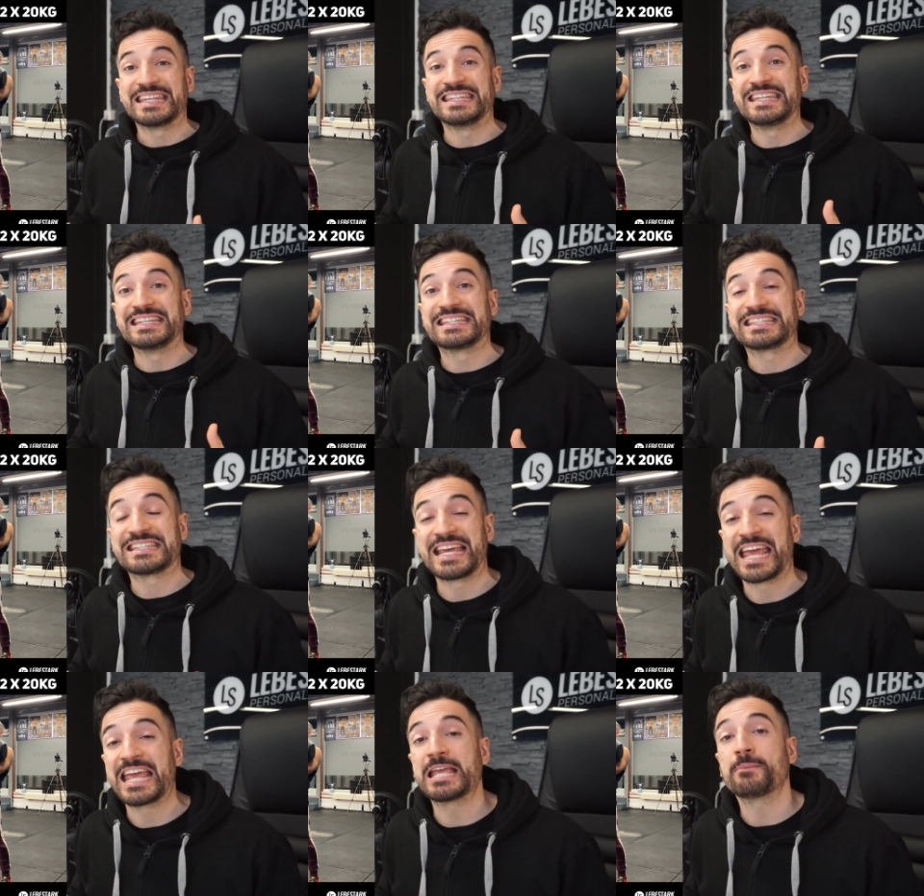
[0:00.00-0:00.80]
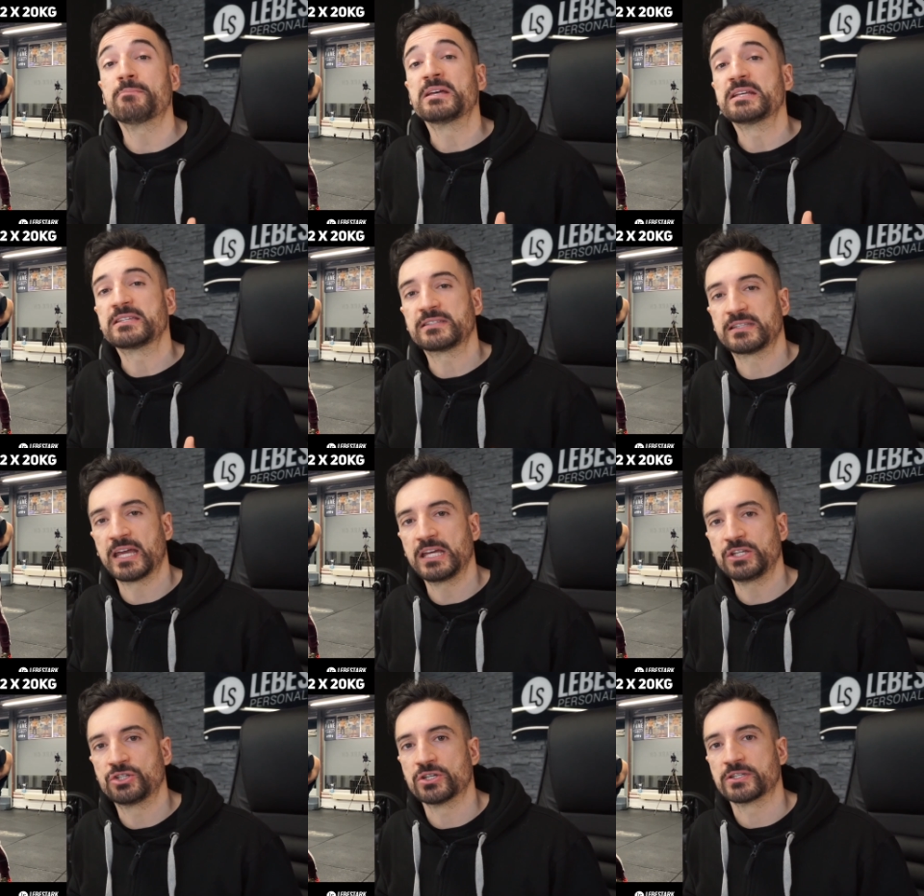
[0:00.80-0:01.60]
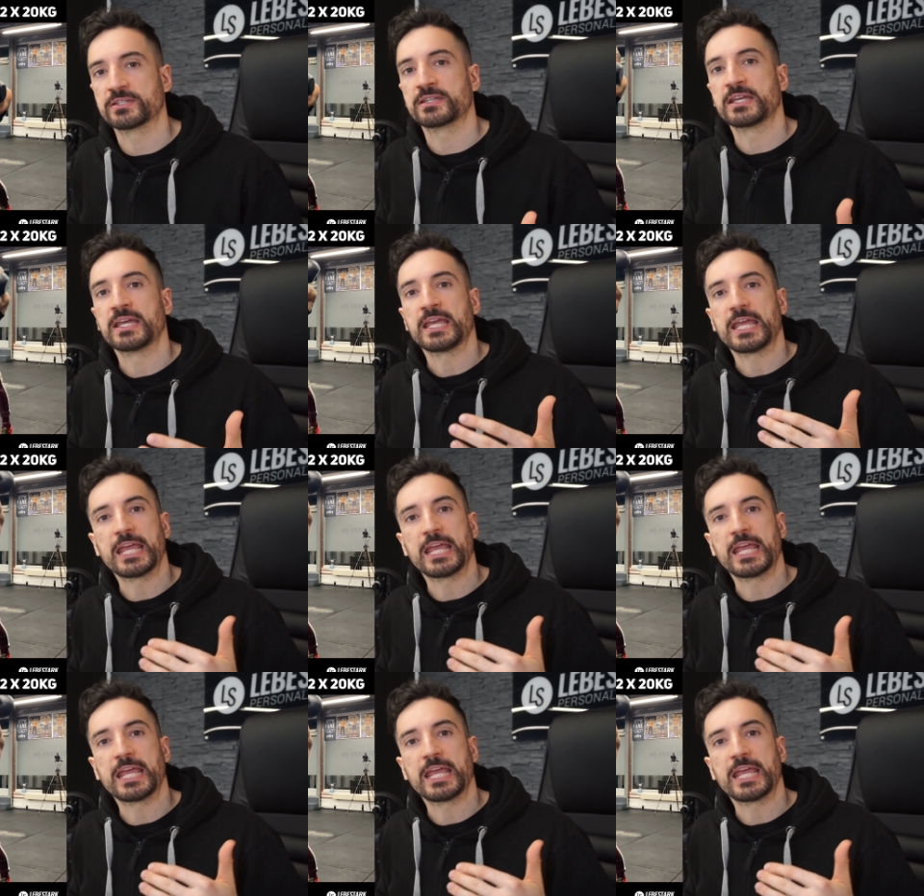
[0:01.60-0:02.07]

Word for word: these same stages